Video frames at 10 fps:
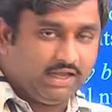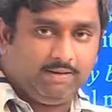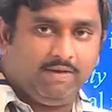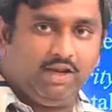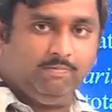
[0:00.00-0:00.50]
the
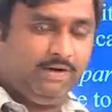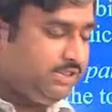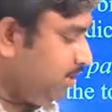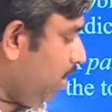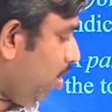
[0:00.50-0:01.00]
remaining
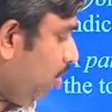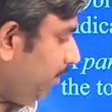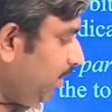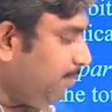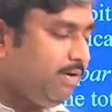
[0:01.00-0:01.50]
bits, how
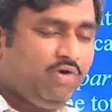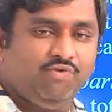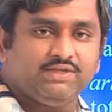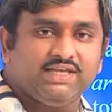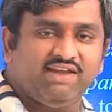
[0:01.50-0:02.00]
many number of
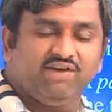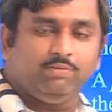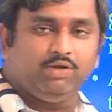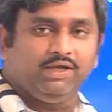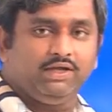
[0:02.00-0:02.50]
ones are
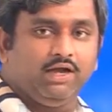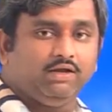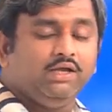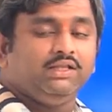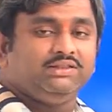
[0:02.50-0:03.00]
available here?